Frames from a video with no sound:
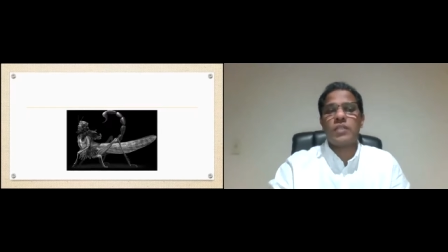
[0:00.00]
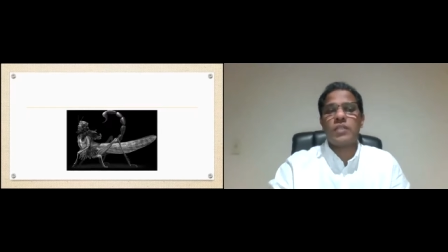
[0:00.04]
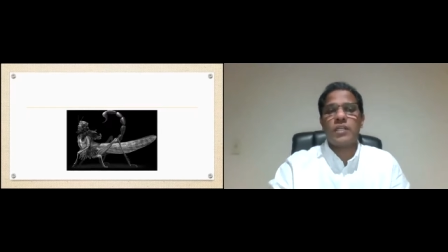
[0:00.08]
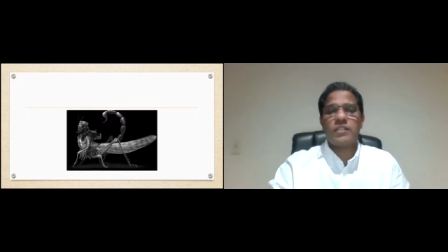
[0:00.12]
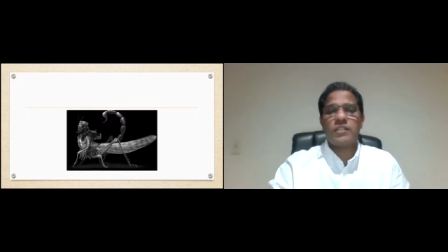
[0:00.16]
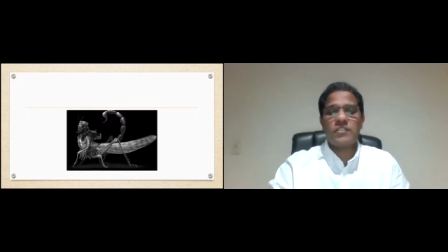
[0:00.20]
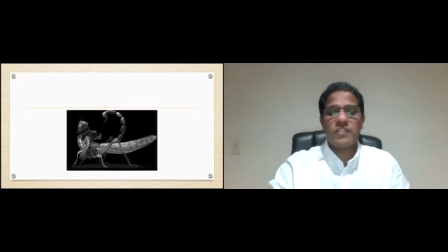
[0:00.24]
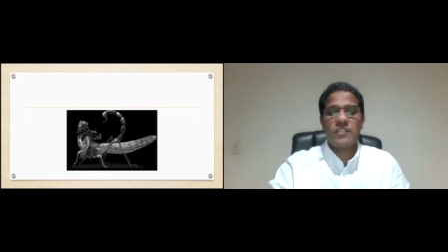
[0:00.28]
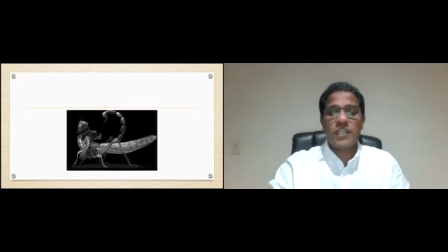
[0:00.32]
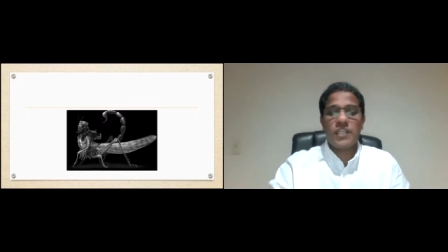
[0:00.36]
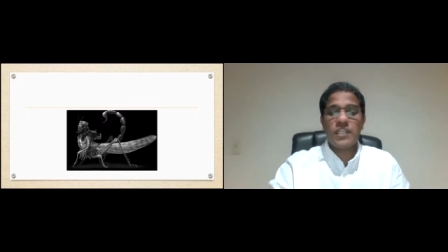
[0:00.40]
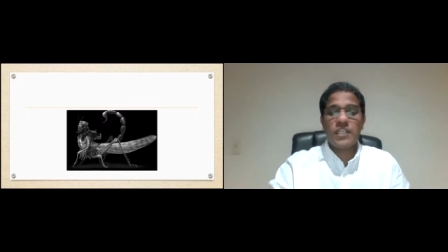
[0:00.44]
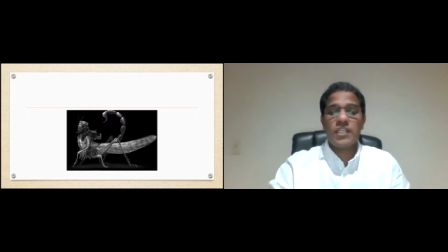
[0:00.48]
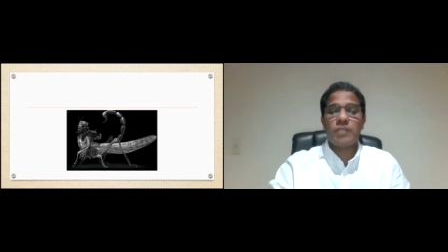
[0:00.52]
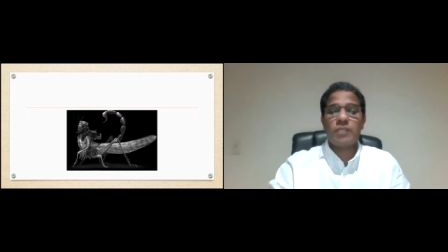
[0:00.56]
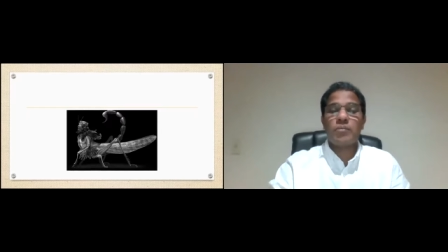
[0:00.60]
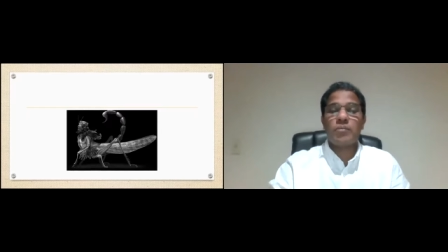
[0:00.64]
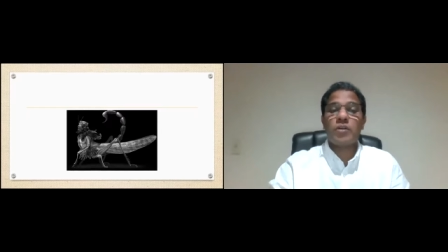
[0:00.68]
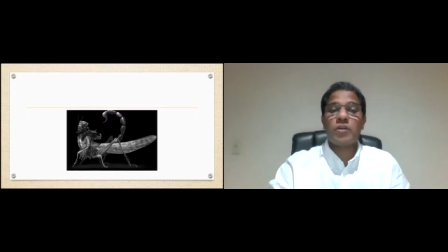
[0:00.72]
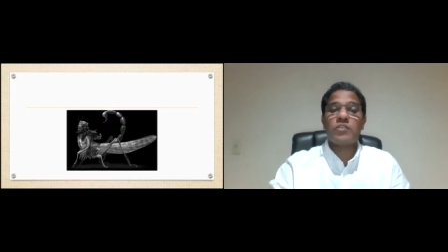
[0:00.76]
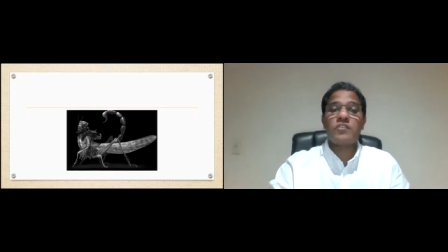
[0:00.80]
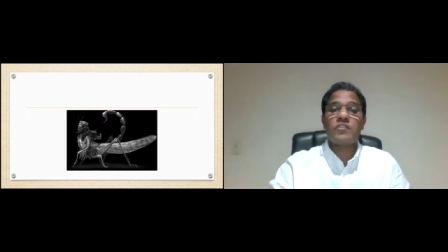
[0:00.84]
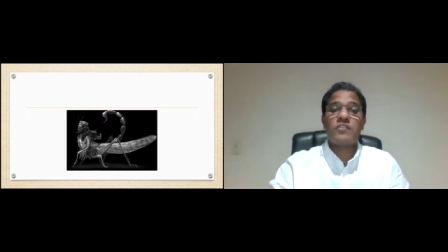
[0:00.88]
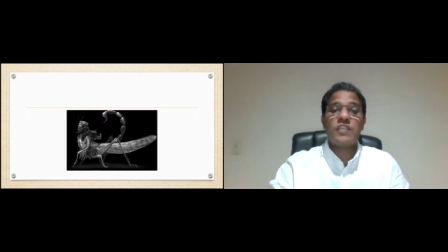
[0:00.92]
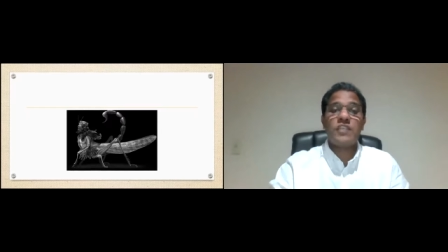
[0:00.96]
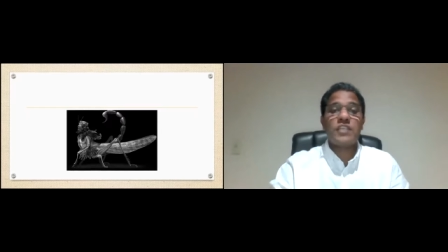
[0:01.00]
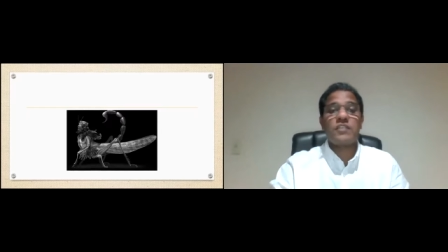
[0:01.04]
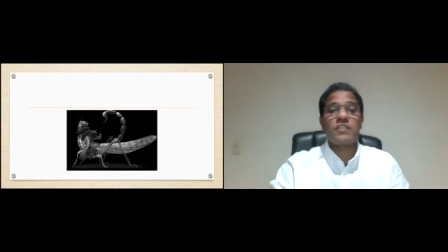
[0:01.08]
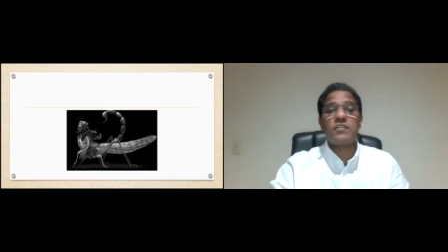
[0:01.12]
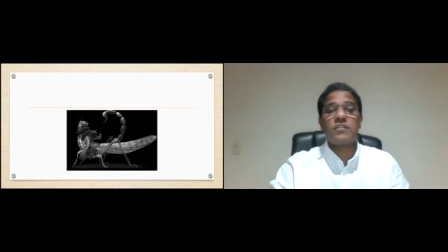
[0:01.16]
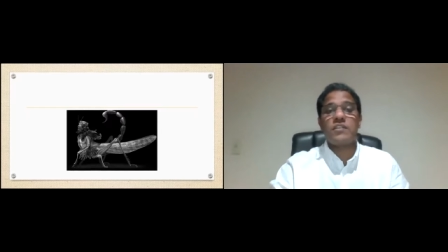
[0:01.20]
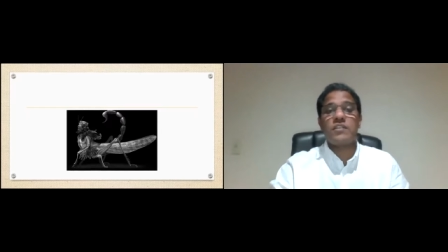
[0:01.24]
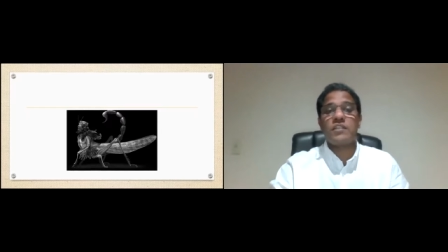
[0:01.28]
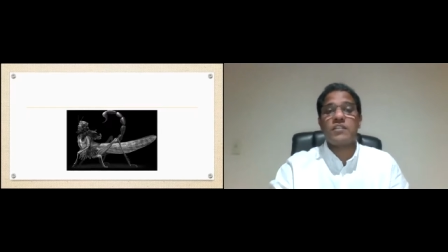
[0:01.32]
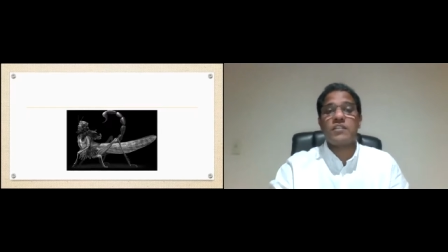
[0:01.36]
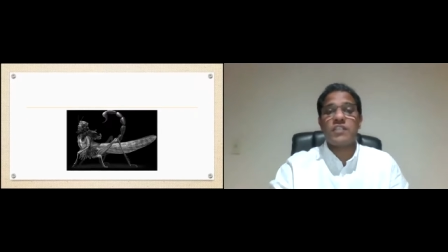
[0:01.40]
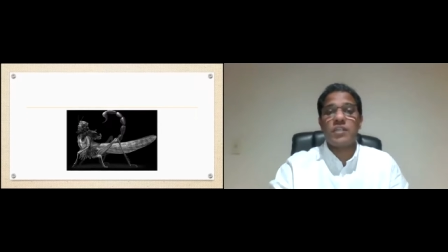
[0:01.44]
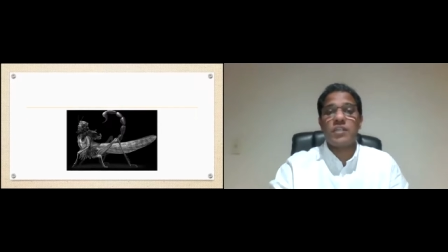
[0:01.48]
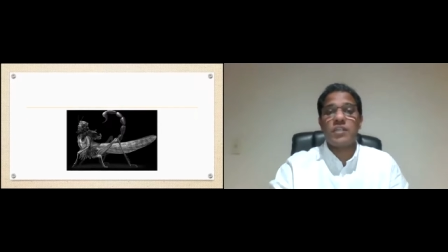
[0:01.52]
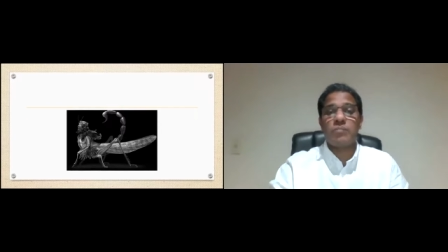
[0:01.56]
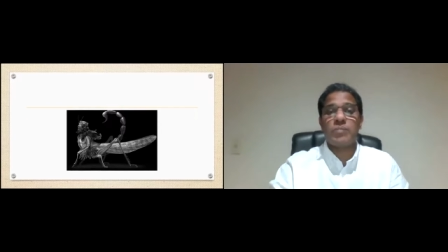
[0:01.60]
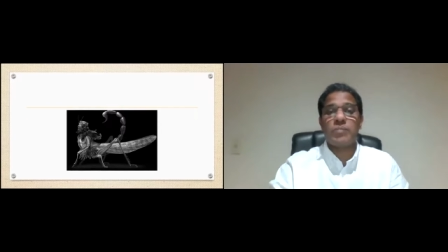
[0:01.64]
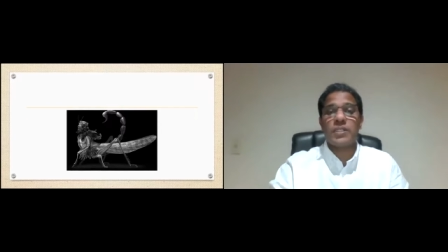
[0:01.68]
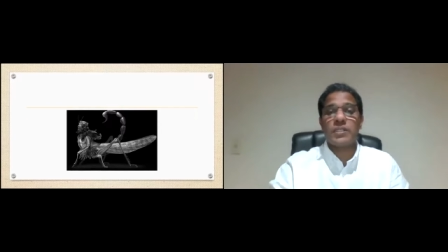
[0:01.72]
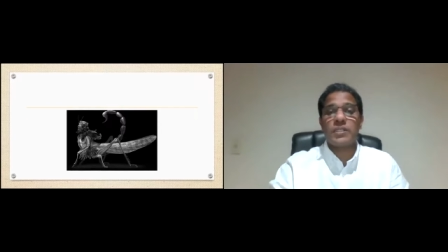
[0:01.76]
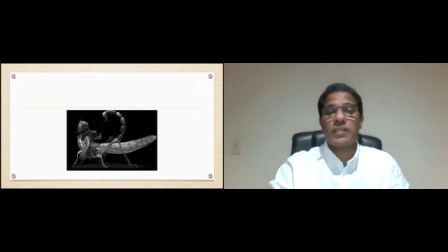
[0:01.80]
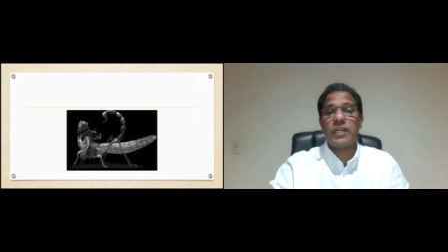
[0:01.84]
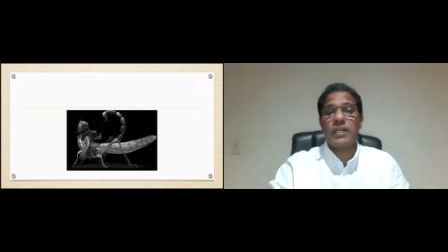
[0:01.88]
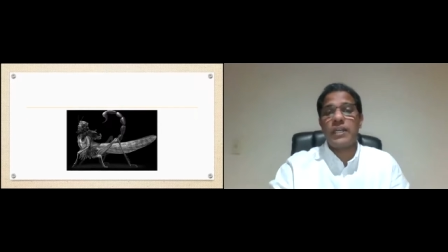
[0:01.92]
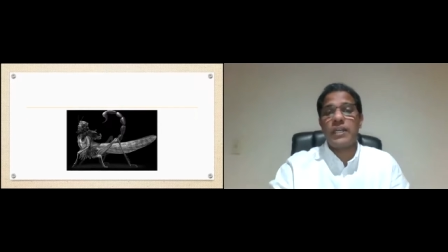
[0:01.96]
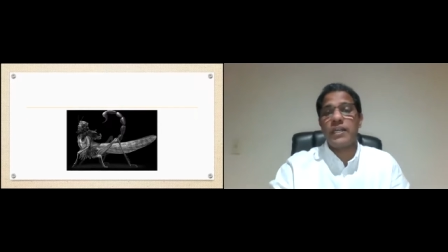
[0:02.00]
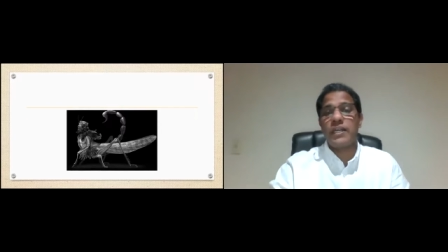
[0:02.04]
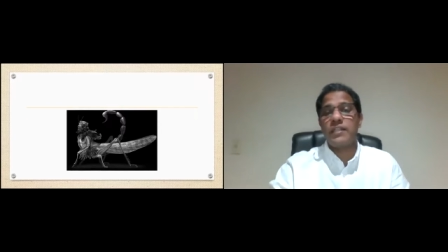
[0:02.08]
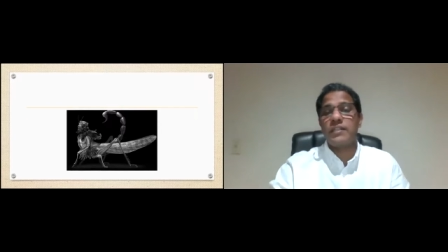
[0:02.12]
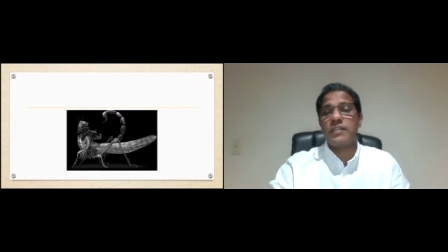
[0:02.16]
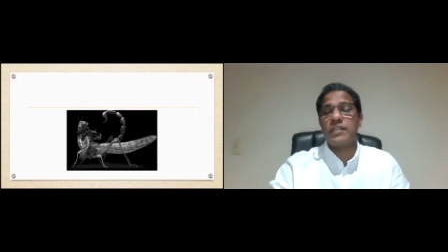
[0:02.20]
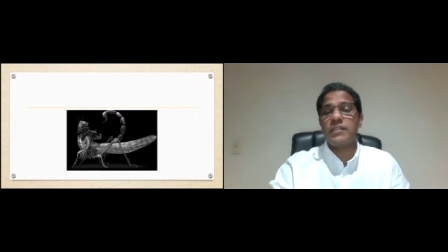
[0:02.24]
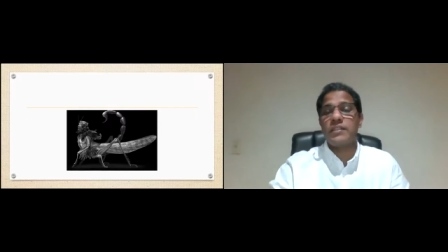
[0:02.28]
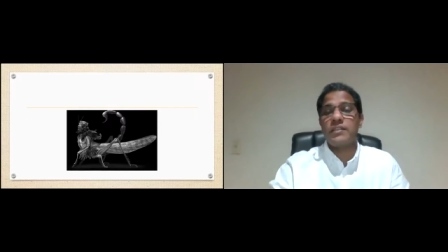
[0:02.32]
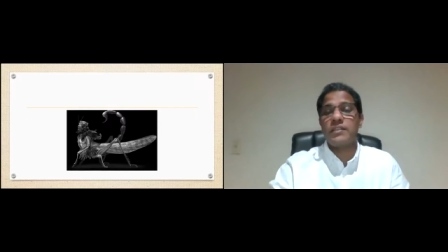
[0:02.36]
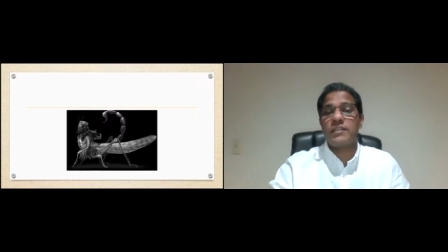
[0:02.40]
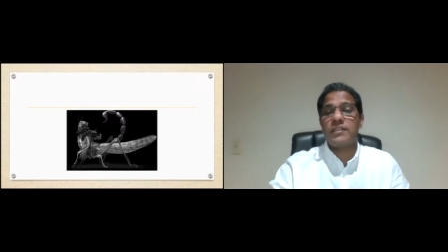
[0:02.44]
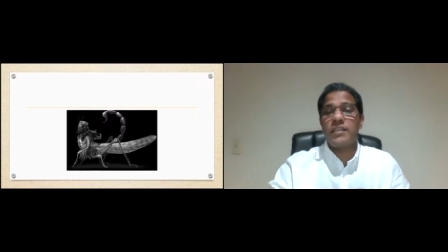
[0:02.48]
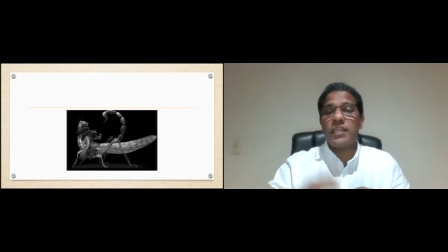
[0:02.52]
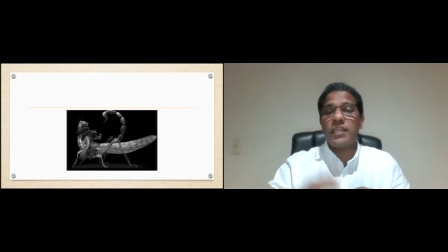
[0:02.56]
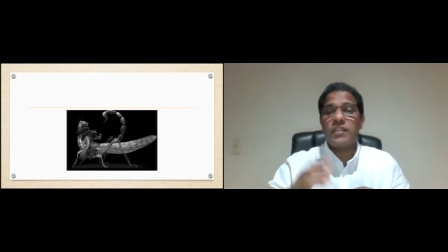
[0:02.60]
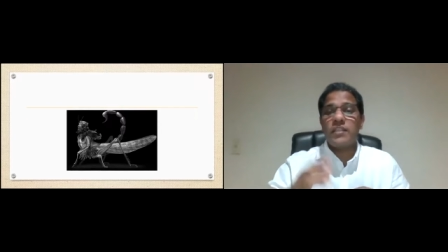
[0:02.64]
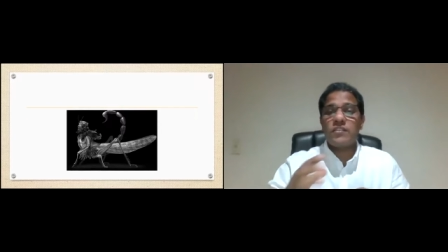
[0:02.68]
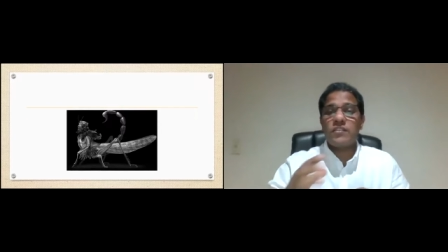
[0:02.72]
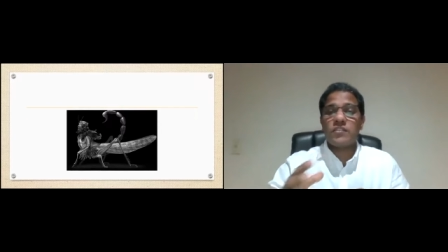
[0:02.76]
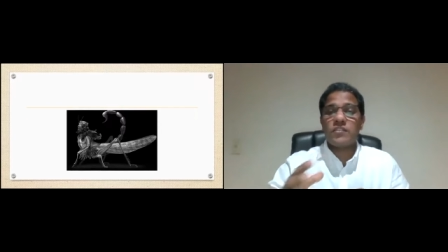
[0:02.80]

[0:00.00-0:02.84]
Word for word: and study about sixth trumpet and the things